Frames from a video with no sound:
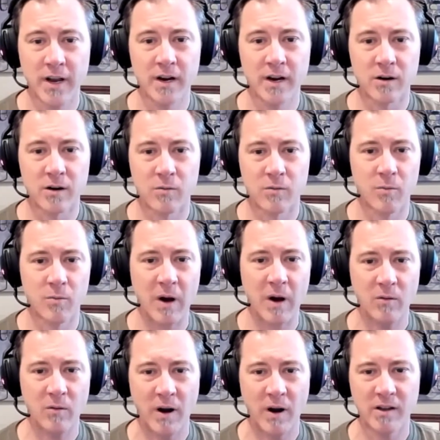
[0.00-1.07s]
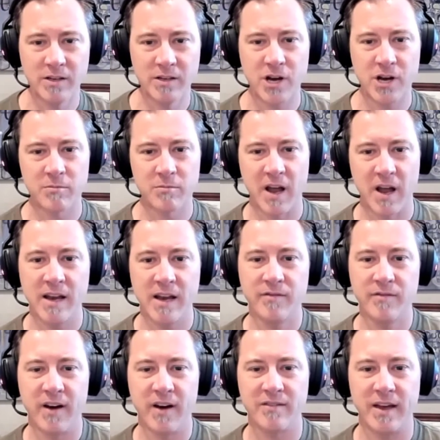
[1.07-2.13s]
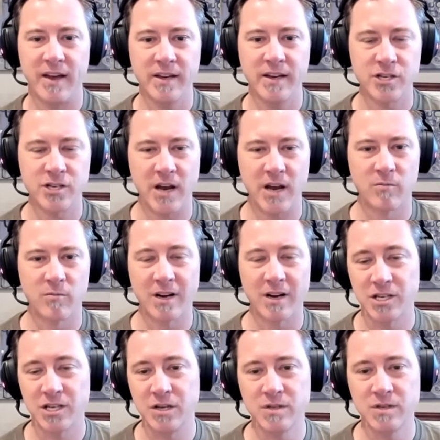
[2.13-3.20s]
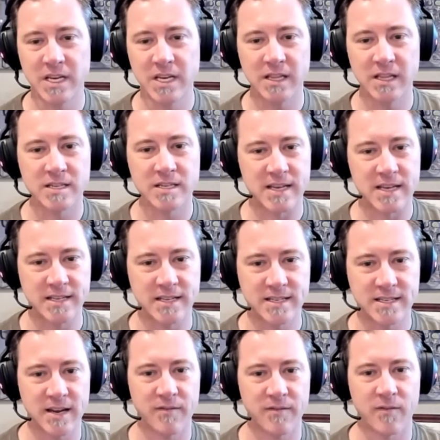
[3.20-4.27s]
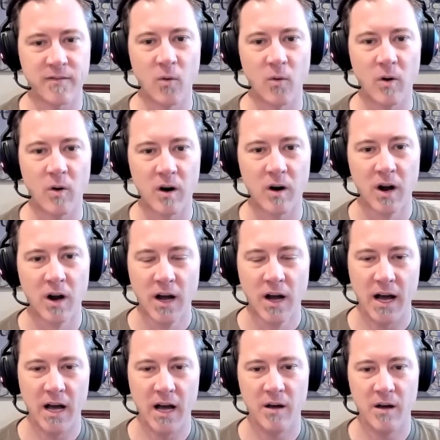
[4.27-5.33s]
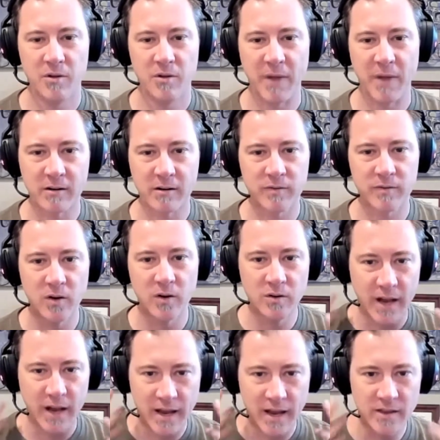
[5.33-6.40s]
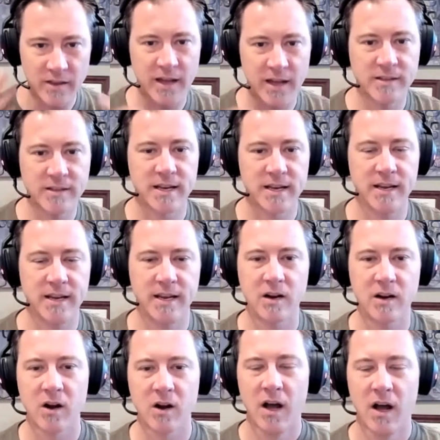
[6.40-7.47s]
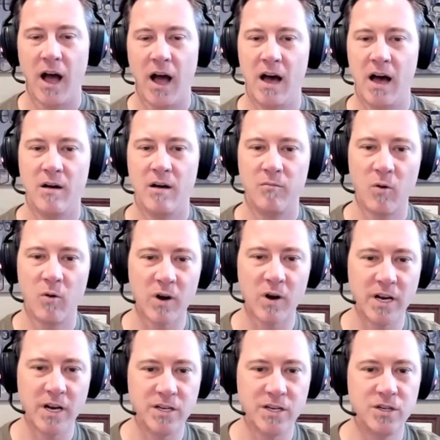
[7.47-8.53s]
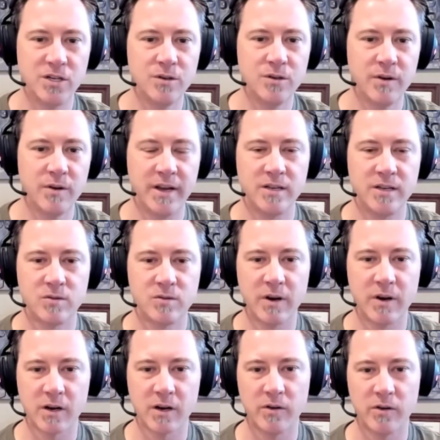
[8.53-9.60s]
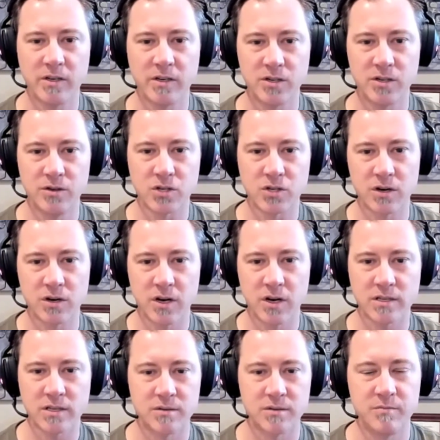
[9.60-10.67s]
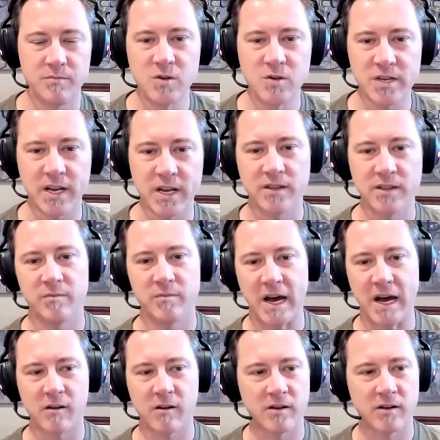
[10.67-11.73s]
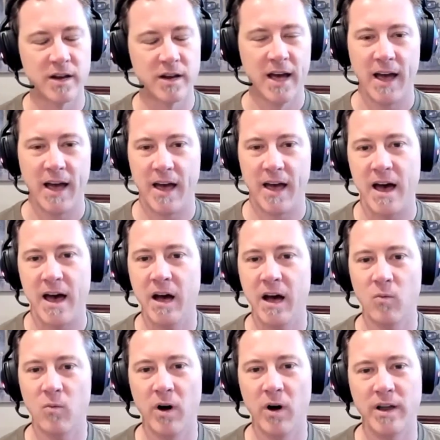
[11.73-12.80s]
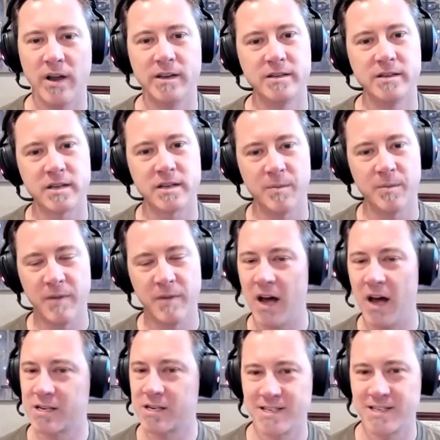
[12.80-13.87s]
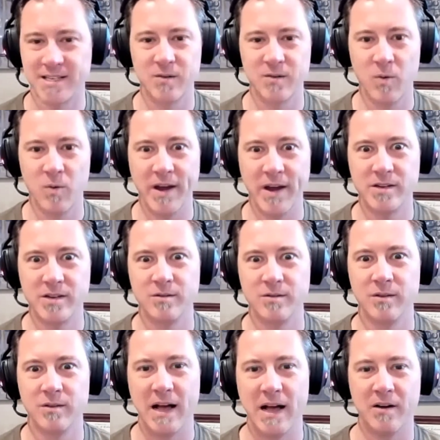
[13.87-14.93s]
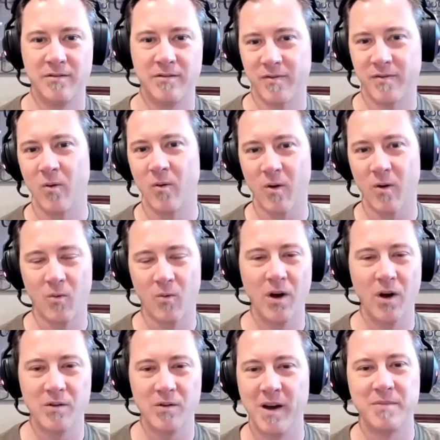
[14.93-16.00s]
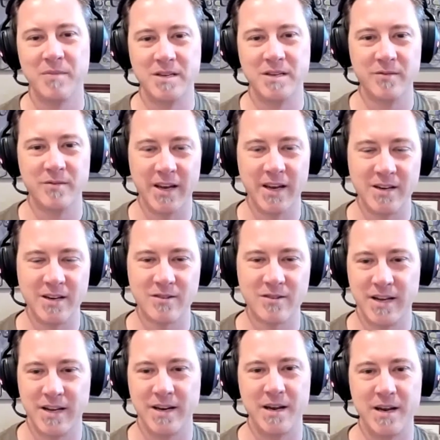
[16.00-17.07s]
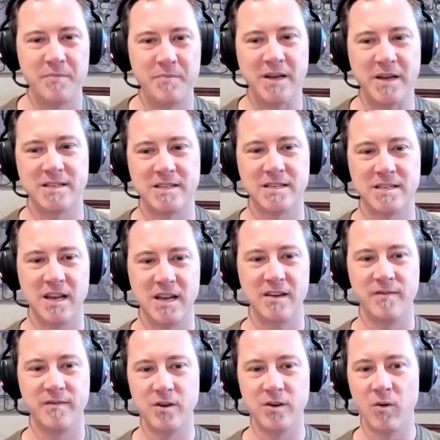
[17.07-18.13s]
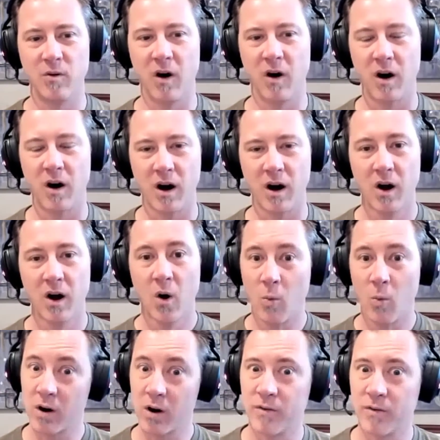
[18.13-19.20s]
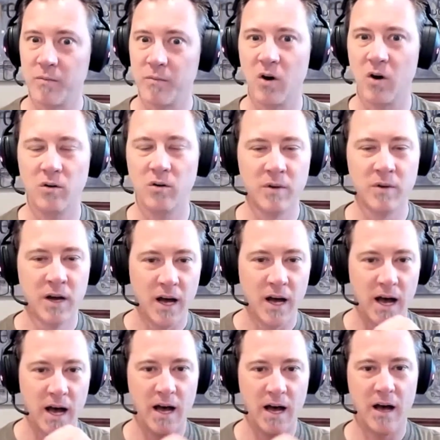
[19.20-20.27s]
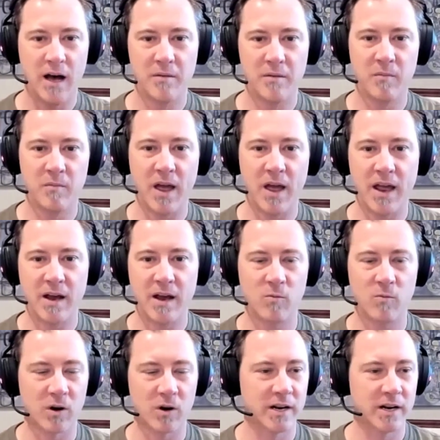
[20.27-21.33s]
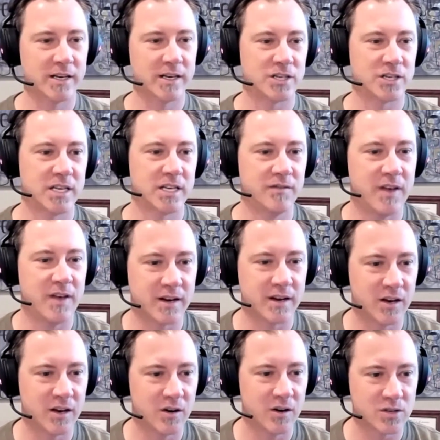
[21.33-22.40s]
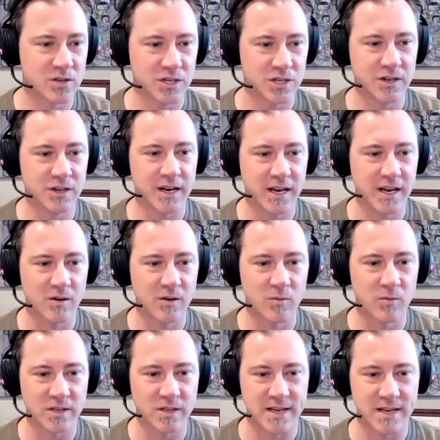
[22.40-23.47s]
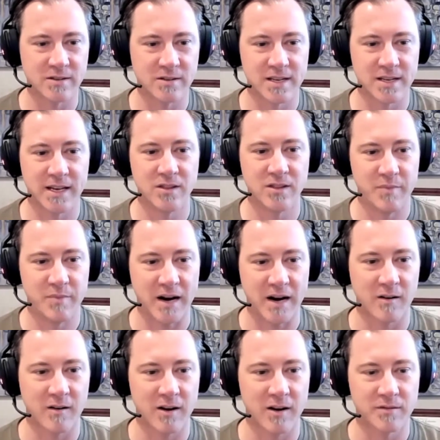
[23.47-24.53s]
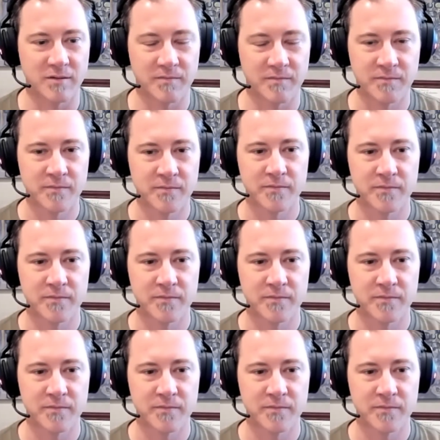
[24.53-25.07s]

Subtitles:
we're here, we're wearing the Jabra 85H, and we're actually using this headset for the microphone and the headset here. What we're going to do is we are going to turn on some music in the background at what is obnoxiously way too loud for what you might be doing in your day-to-day basis if you are work from home. And we're going to just give that a go so you can hear what it sounds like in the background.